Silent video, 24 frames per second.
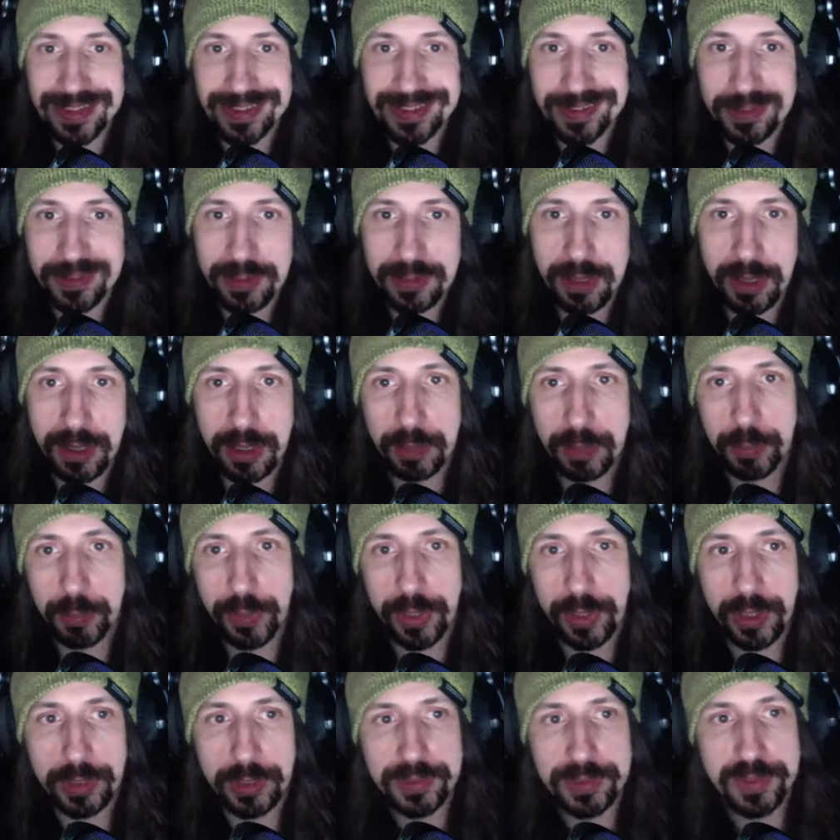
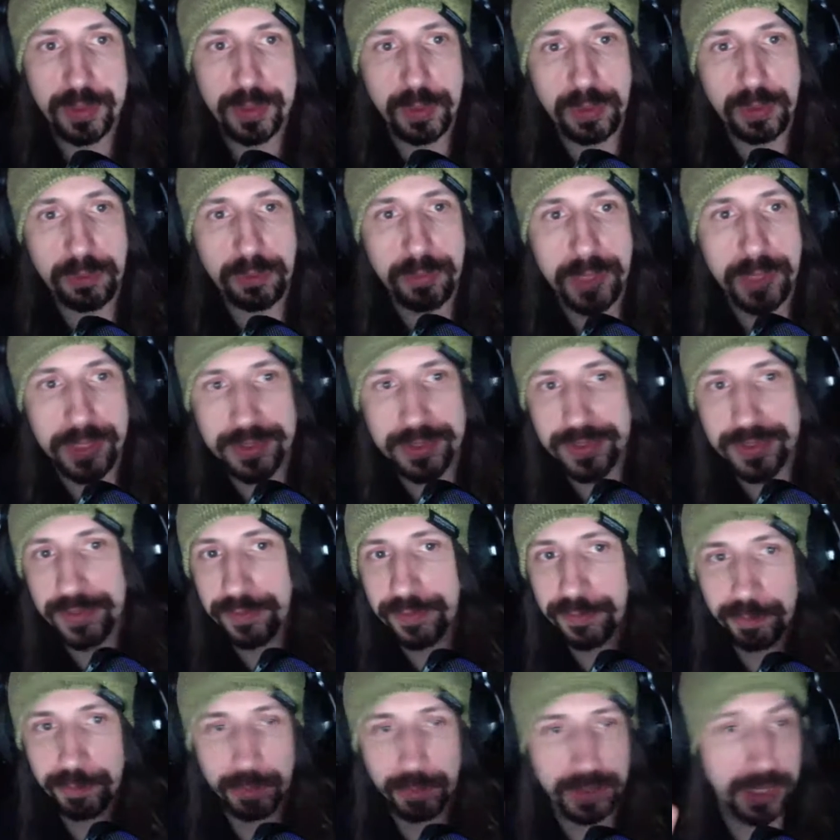incomprehensible mess
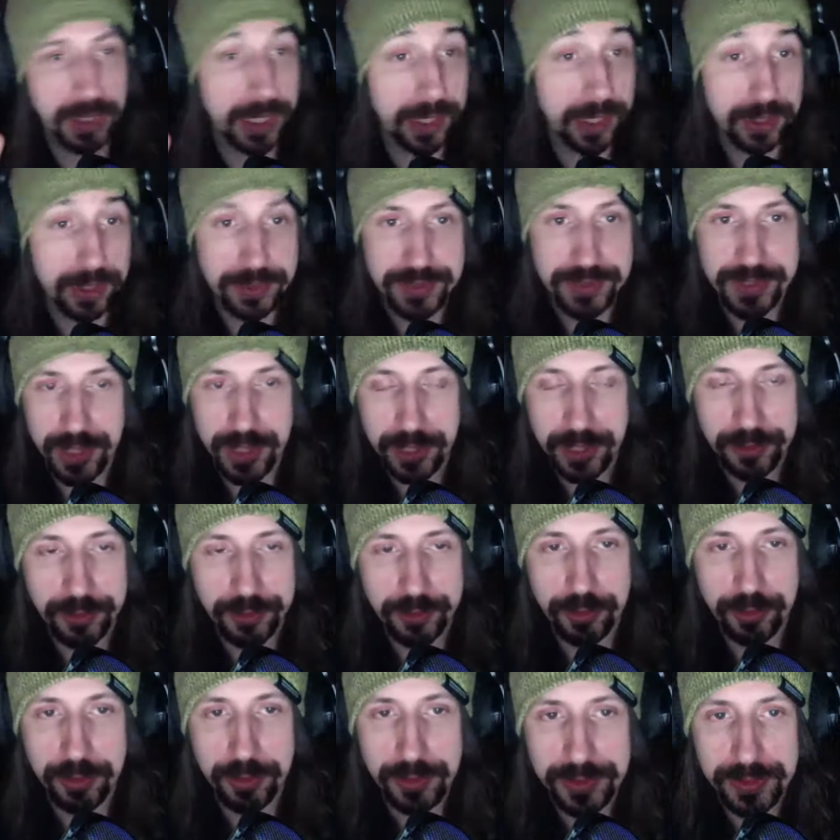of planets,
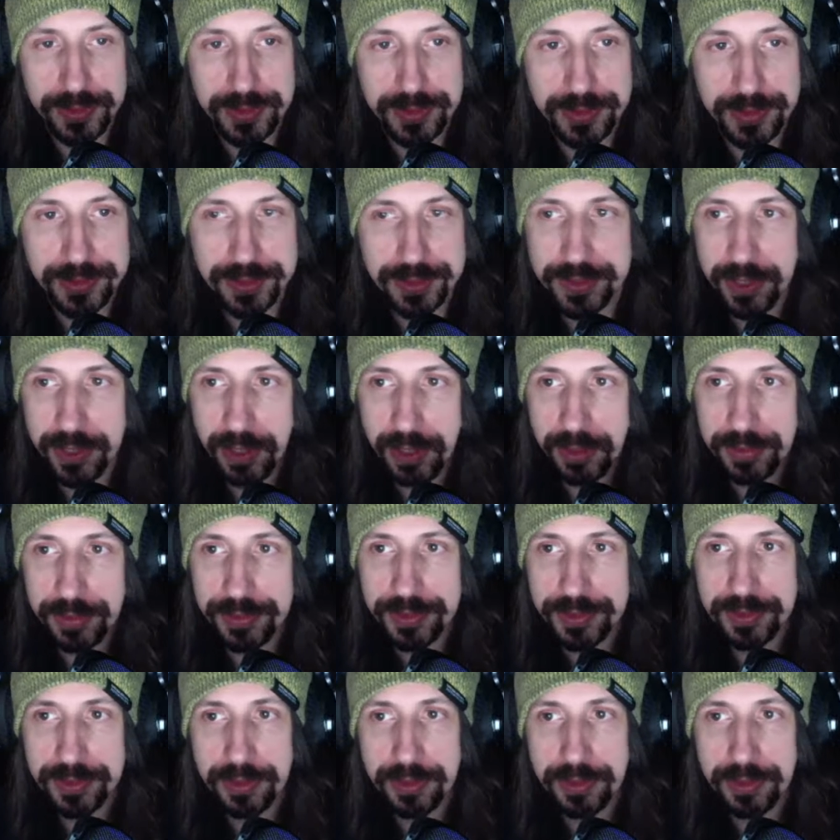asteroids, and stars.